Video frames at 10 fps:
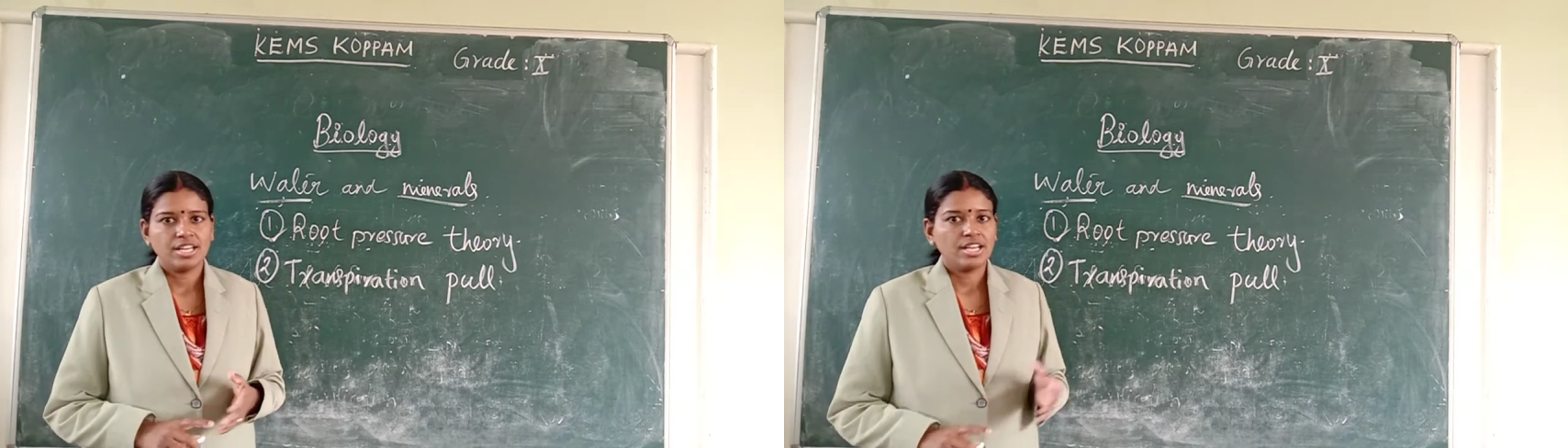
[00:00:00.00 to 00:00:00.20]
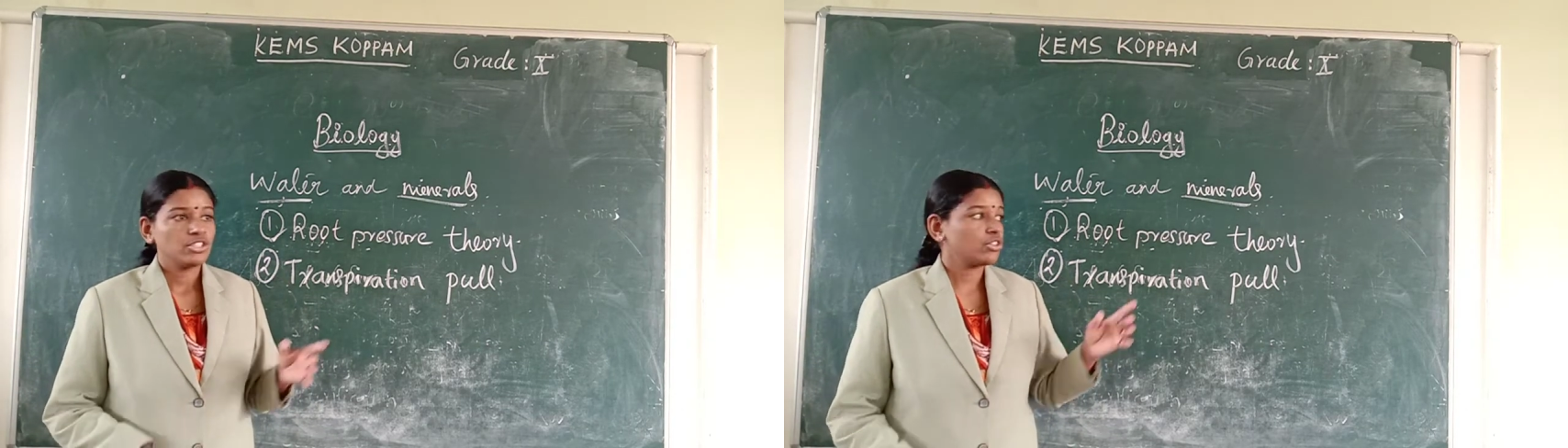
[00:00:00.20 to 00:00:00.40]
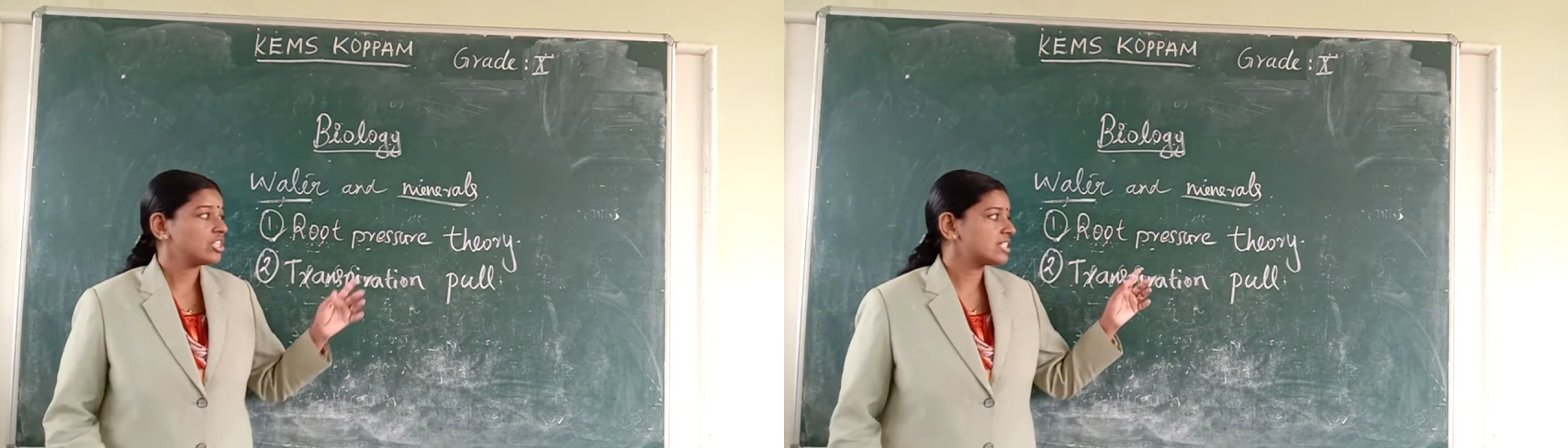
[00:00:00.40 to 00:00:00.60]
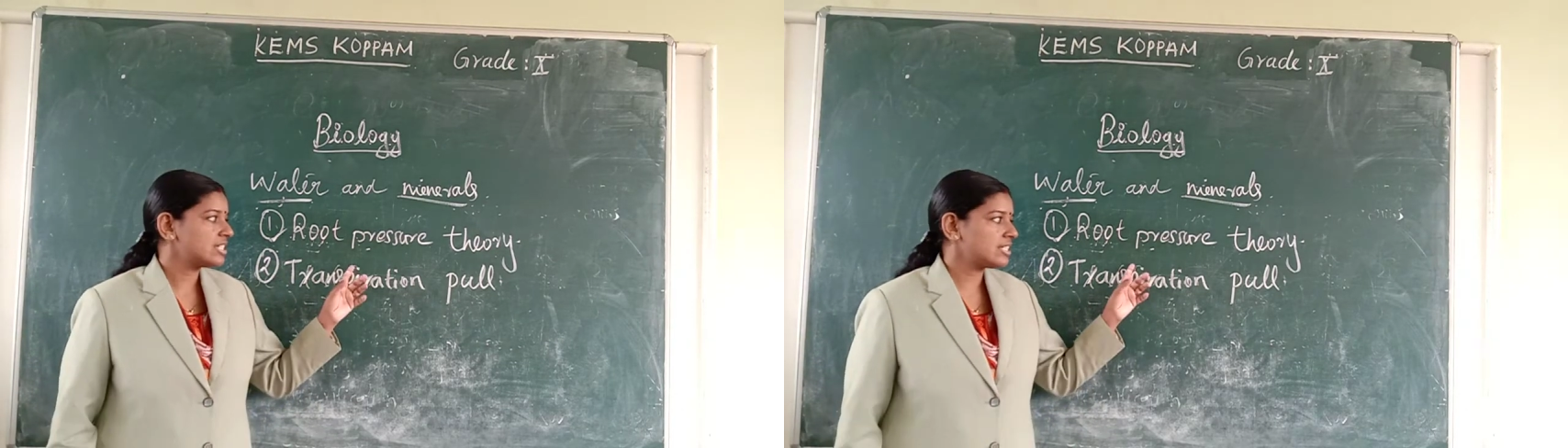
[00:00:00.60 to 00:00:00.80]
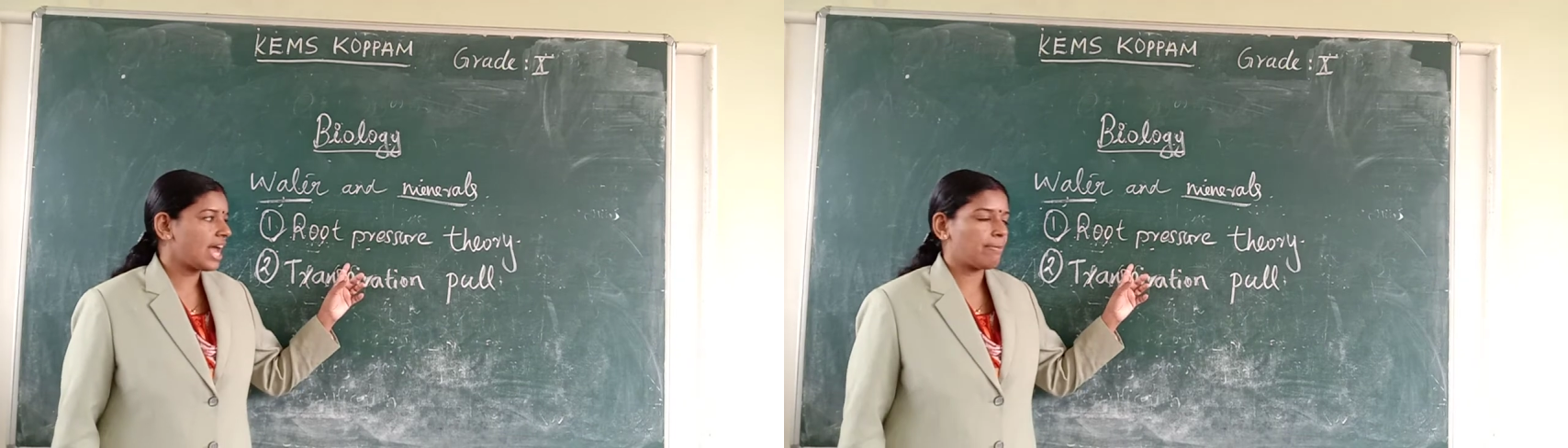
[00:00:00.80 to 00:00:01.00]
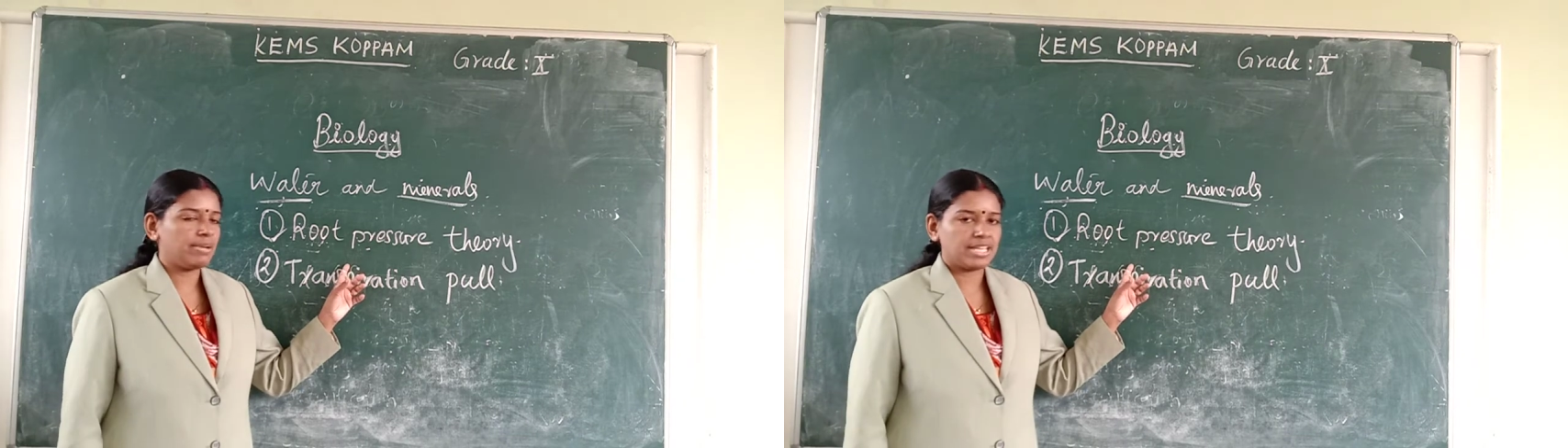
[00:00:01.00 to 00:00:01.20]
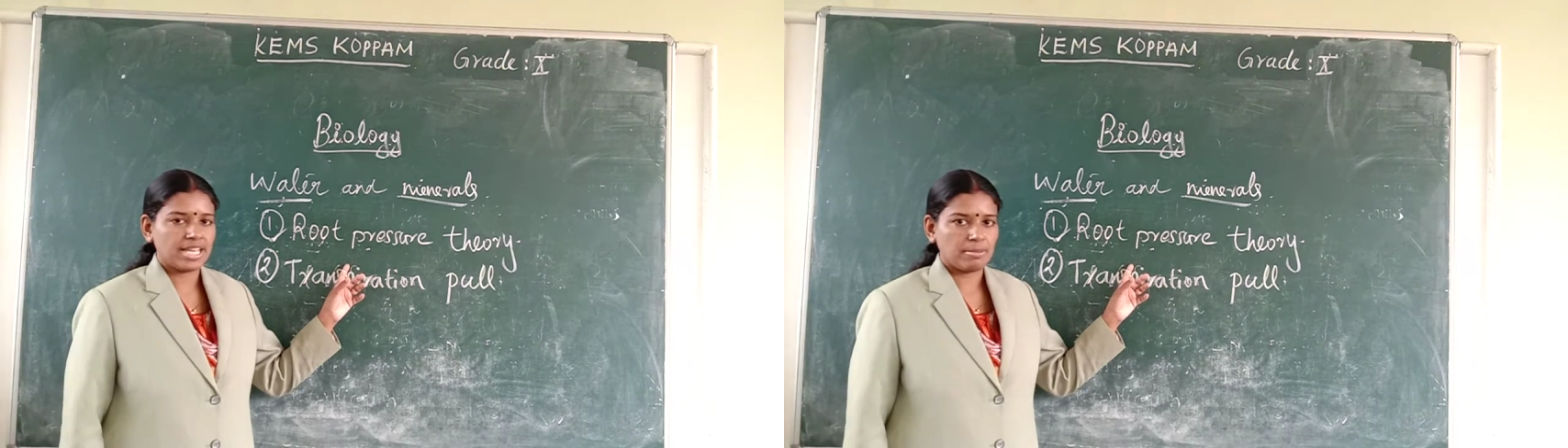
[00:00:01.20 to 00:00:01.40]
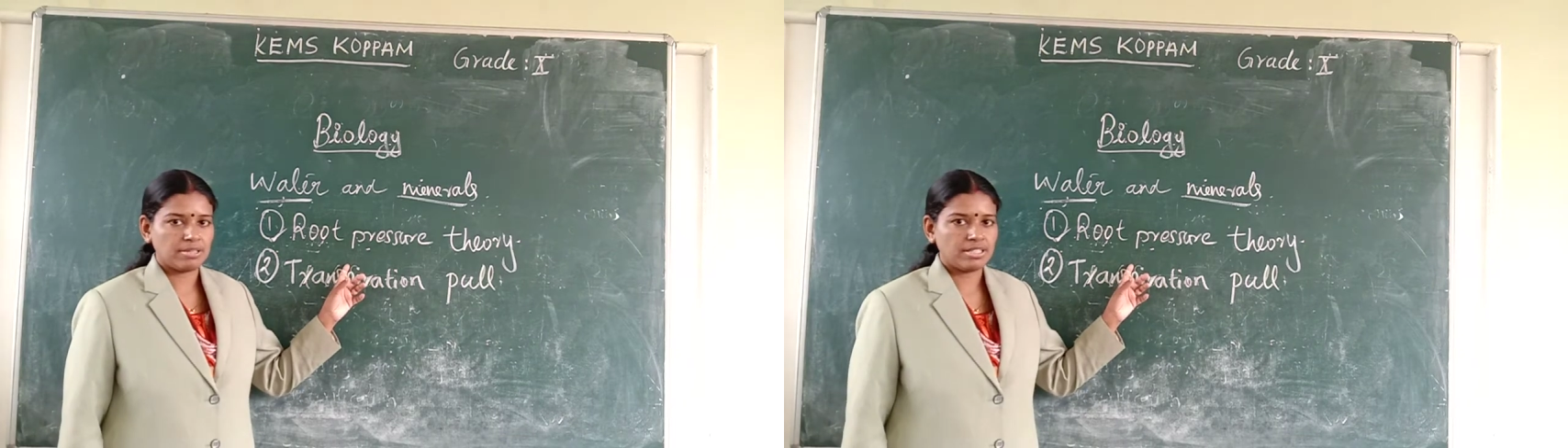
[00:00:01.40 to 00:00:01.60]
So this is
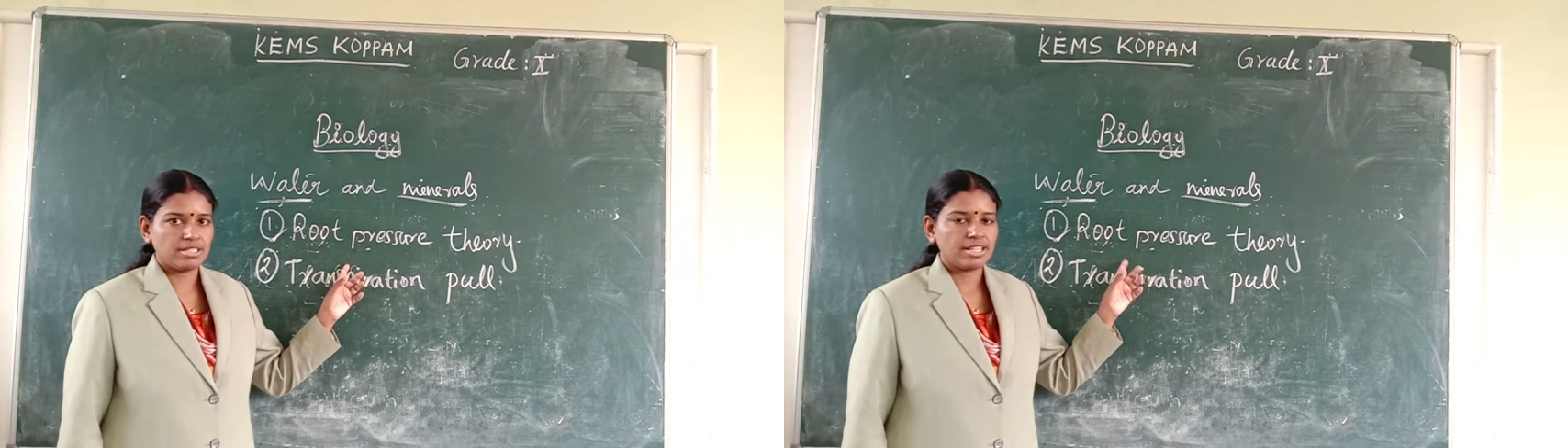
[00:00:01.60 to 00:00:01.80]
applicable,